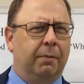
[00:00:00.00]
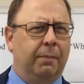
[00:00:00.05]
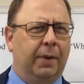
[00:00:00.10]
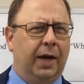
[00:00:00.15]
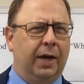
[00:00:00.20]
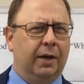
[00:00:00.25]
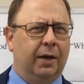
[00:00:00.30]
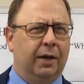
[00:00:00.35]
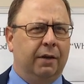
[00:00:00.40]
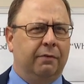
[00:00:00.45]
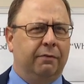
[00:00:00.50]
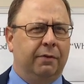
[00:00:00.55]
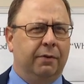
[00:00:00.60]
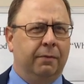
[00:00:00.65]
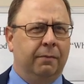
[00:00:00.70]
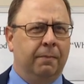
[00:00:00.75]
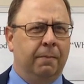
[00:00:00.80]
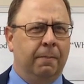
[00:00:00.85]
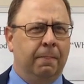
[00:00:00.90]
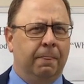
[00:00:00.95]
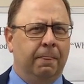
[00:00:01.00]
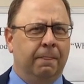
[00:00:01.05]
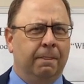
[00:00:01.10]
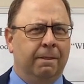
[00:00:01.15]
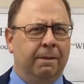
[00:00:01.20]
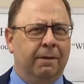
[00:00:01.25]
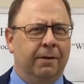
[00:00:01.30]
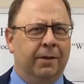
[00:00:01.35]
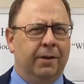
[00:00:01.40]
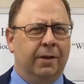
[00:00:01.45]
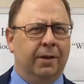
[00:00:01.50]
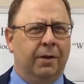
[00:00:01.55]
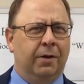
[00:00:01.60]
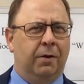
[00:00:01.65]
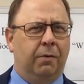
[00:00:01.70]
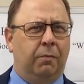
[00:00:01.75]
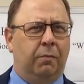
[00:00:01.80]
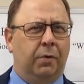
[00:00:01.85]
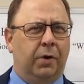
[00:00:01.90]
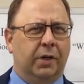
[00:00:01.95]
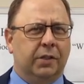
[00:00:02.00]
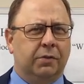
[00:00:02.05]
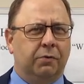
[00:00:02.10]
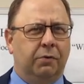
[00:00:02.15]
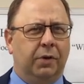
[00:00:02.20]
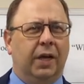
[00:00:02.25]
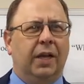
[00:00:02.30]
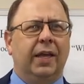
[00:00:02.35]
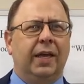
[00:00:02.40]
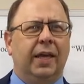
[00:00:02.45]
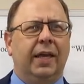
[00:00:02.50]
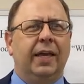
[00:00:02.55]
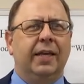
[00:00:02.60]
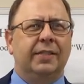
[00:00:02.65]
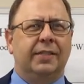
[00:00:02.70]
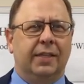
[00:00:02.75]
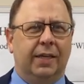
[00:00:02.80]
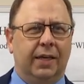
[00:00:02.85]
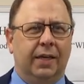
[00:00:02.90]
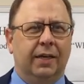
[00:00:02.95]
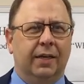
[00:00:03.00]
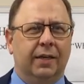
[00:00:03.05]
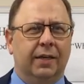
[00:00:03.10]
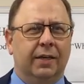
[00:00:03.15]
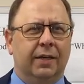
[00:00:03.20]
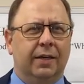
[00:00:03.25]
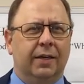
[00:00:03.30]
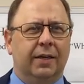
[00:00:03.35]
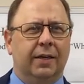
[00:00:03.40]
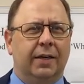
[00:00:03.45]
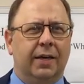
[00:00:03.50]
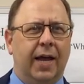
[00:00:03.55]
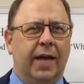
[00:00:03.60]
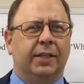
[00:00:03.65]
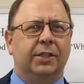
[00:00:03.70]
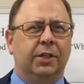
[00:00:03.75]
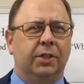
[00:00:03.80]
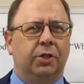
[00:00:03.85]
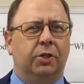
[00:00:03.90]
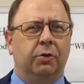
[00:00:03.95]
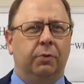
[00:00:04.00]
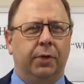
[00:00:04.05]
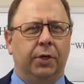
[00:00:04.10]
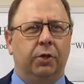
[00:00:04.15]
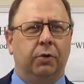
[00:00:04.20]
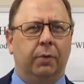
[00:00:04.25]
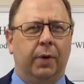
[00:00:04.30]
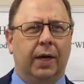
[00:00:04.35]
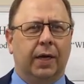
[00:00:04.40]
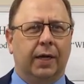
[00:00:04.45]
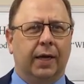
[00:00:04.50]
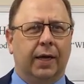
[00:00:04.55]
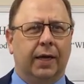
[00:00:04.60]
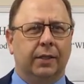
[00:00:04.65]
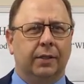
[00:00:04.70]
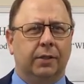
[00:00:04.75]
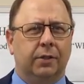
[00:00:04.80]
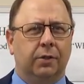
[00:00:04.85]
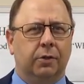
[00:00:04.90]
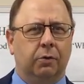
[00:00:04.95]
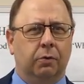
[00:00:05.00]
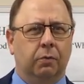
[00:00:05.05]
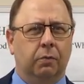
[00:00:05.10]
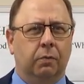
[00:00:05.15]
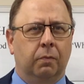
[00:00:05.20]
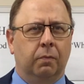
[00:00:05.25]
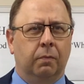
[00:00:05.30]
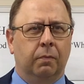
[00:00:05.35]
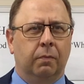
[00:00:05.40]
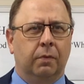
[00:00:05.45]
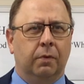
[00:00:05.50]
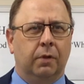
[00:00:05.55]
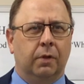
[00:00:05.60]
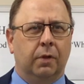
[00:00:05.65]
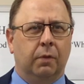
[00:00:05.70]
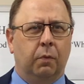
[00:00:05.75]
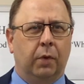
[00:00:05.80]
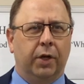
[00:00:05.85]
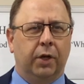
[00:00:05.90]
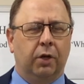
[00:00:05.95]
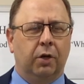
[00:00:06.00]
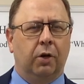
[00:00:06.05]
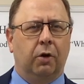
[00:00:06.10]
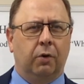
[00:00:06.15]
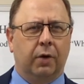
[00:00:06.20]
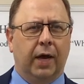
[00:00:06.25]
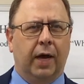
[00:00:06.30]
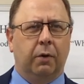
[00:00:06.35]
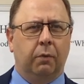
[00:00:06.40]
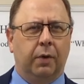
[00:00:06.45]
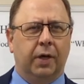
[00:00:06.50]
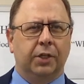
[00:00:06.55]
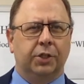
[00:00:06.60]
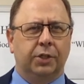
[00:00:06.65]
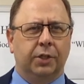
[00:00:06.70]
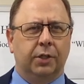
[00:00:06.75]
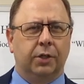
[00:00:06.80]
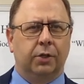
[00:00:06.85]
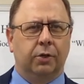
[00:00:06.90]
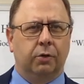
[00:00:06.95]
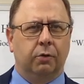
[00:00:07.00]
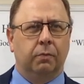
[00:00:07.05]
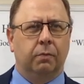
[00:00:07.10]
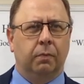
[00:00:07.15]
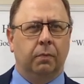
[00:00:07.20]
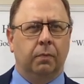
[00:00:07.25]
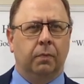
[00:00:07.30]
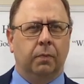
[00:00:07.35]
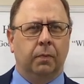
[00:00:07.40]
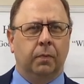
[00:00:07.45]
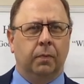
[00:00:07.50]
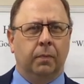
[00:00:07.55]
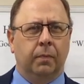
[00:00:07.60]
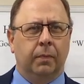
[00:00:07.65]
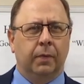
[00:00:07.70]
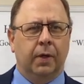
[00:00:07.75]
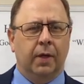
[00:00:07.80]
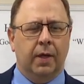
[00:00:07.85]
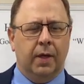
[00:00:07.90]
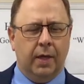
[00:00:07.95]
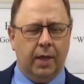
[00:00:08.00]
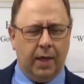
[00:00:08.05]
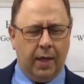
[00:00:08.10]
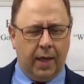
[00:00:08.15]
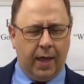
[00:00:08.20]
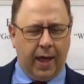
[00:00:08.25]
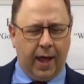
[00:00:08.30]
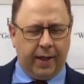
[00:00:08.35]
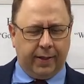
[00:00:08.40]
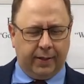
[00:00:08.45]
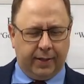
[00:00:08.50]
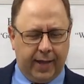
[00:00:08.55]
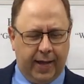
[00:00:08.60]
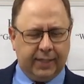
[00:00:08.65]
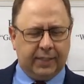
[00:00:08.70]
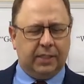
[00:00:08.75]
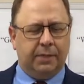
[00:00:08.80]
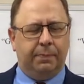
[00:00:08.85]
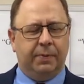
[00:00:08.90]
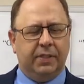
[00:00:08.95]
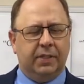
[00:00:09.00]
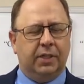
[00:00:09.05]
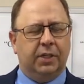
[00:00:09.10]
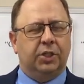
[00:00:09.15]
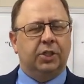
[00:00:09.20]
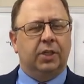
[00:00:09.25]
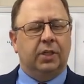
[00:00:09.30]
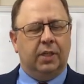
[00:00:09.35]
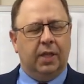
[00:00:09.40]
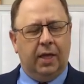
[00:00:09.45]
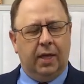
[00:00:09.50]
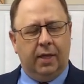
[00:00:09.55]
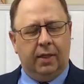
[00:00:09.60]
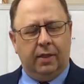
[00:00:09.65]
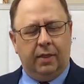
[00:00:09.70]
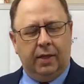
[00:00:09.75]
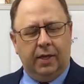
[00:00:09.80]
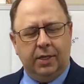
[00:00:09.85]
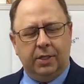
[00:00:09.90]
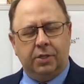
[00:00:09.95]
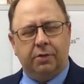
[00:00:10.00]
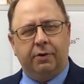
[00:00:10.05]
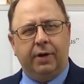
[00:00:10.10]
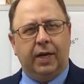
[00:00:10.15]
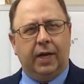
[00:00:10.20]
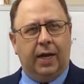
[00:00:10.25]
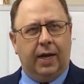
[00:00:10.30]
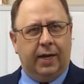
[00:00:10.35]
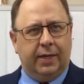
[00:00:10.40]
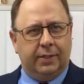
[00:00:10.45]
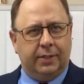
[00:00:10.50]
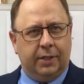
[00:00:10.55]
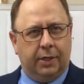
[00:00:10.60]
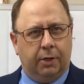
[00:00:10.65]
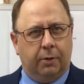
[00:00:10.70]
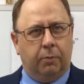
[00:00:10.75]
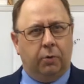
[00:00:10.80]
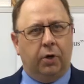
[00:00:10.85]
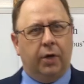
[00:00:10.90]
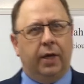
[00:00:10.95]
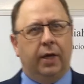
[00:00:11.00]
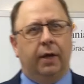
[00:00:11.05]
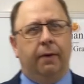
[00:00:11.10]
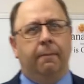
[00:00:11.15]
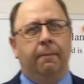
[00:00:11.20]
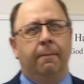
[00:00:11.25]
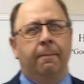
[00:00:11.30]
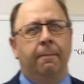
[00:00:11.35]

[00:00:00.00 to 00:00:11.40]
in my life where it's really easy not to do what you want God to do, what you know God wants you to do. And that's the position these three guys here were in.